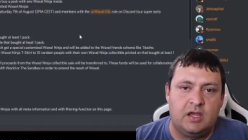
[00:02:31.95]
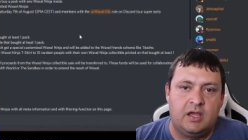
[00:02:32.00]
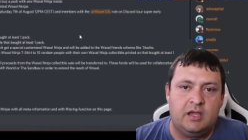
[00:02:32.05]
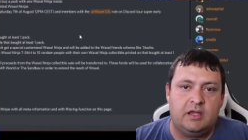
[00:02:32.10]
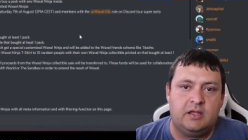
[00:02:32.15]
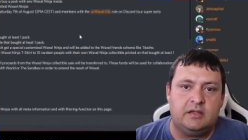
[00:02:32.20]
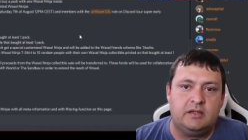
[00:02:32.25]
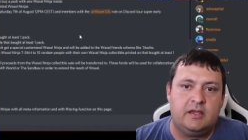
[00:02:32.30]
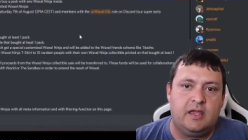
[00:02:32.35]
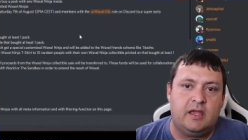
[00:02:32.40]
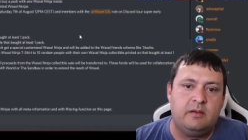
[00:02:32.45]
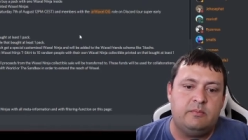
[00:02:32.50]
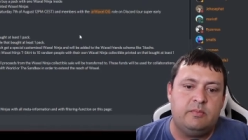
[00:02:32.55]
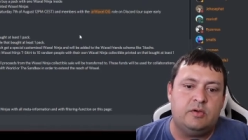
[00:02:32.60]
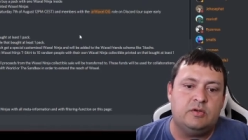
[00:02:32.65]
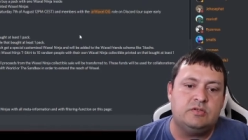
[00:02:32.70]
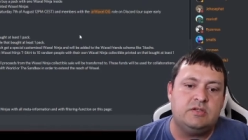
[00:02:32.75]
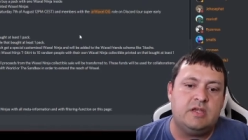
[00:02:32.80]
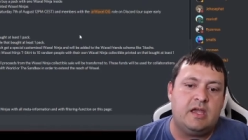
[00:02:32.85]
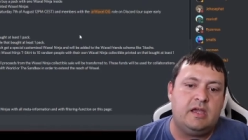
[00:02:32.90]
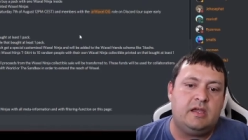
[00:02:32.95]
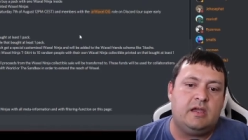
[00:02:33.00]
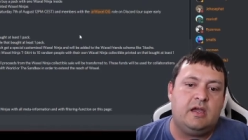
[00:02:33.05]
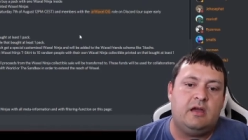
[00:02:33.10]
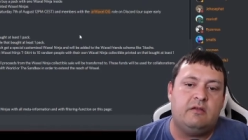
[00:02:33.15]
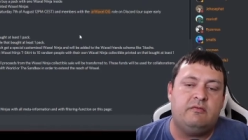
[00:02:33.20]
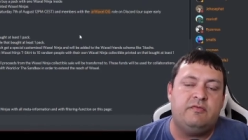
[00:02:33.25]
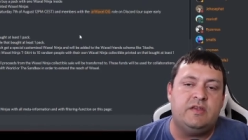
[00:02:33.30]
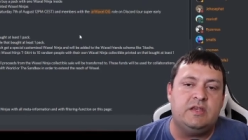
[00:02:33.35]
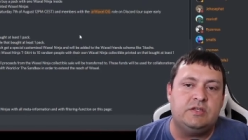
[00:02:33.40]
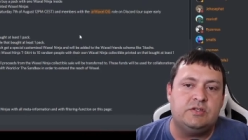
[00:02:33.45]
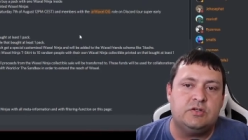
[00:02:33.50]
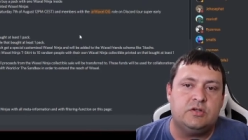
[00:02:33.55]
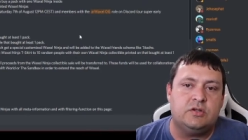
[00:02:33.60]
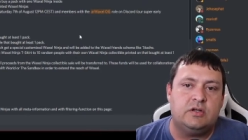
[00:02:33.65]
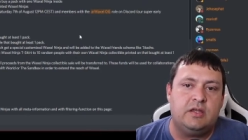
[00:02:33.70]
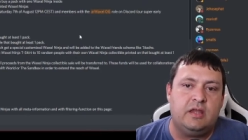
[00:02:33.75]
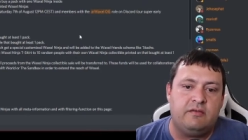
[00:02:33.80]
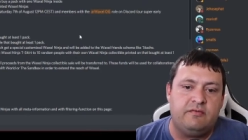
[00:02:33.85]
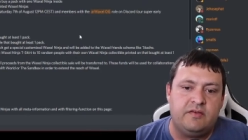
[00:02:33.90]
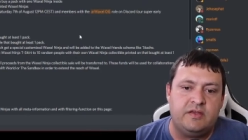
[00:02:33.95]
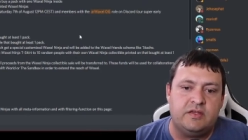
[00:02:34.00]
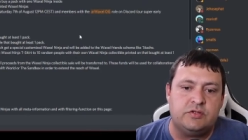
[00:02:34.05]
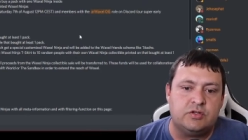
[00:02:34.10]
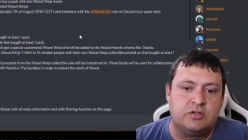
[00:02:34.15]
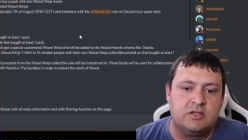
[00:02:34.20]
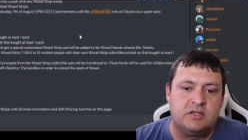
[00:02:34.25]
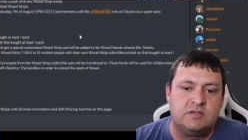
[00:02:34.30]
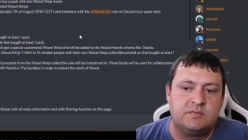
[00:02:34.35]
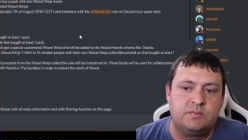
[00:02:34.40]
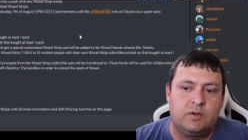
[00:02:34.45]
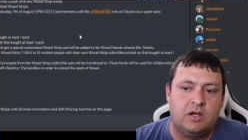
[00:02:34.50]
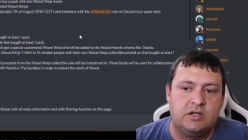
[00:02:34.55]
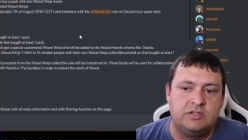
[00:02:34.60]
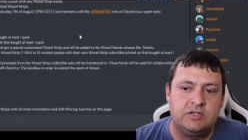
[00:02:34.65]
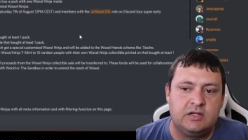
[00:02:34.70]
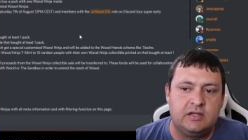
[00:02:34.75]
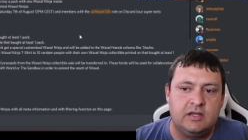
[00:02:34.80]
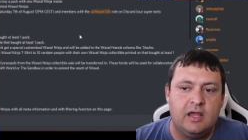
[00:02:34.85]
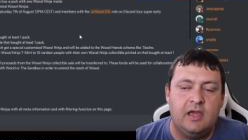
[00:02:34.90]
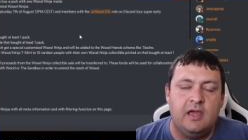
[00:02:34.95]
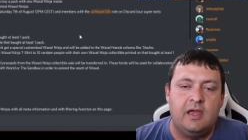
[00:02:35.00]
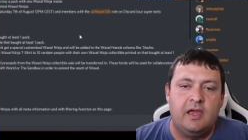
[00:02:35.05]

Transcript: and Ken Bozak got featured, and they featured this project,